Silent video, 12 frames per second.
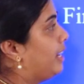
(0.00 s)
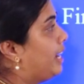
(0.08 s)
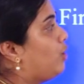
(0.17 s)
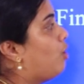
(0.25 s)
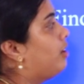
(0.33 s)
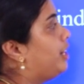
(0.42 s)

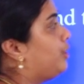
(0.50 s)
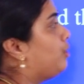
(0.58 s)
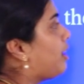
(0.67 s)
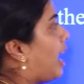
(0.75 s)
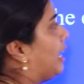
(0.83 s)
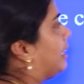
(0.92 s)
in order to
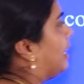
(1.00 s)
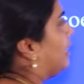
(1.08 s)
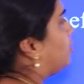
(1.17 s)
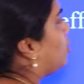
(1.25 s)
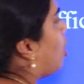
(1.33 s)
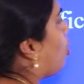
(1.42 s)

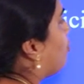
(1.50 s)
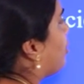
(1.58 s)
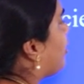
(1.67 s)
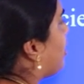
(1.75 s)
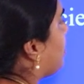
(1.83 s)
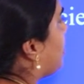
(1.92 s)
calculate. So how
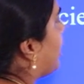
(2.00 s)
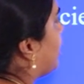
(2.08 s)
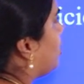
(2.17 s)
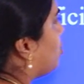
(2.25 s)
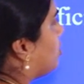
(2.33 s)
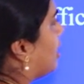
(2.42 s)
we will be
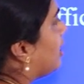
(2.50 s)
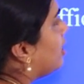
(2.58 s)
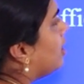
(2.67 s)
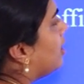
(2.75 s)
reducing?